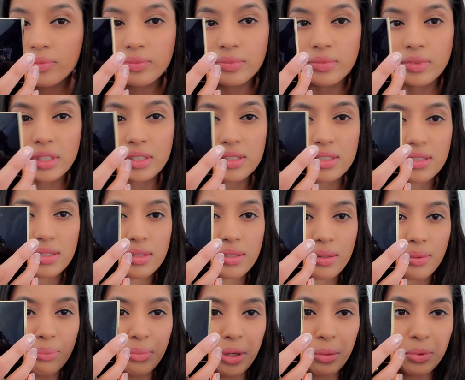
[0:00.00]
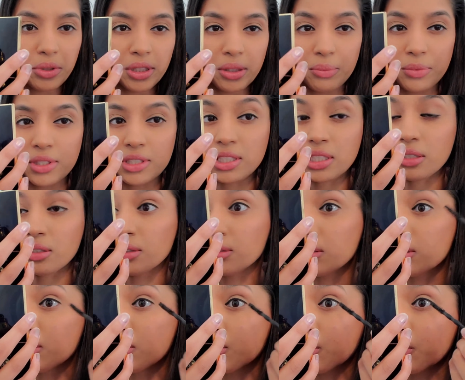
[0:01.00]
This Maybelline mascara
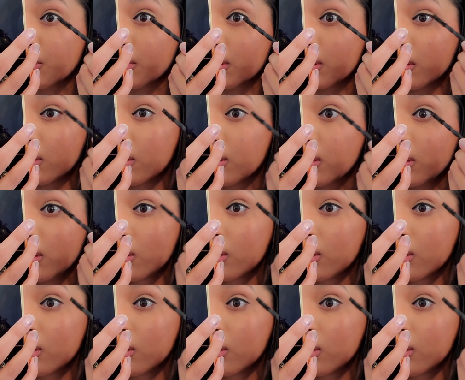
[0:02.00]
is so good.